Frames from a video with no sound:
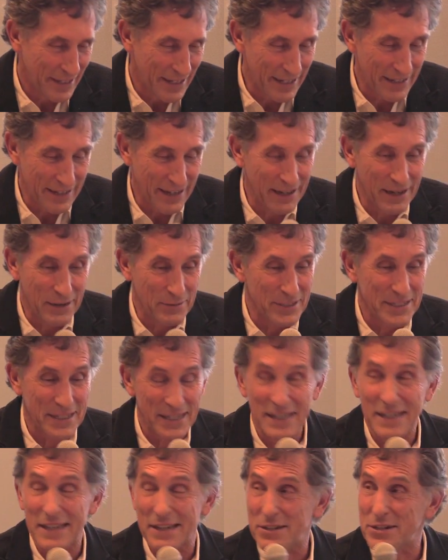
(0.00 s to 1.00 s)
And I was
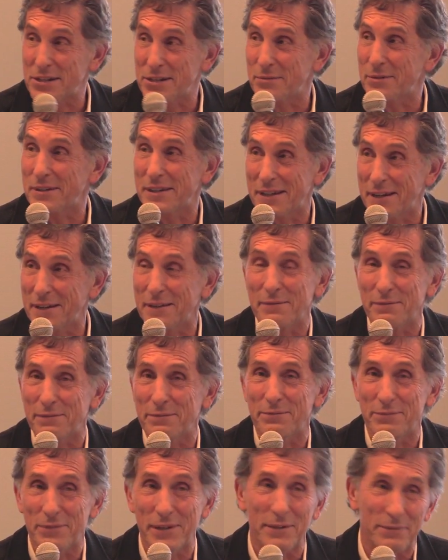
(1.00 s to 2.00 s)
thinking she would hear them
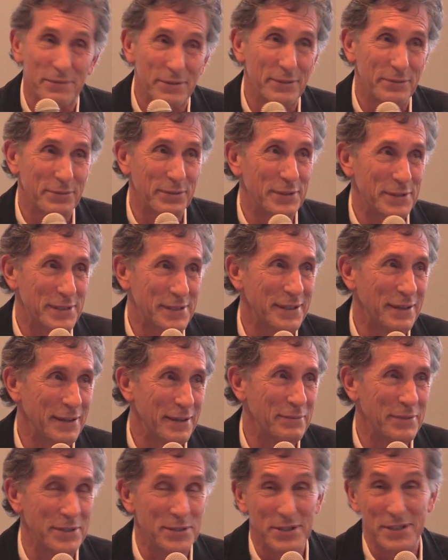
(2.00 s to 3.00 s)
read for the first
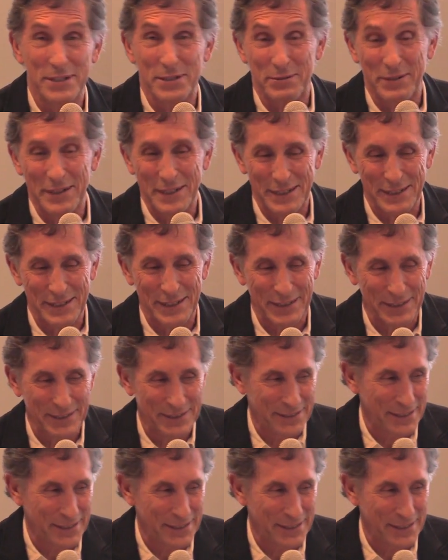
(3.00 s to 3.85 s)
time.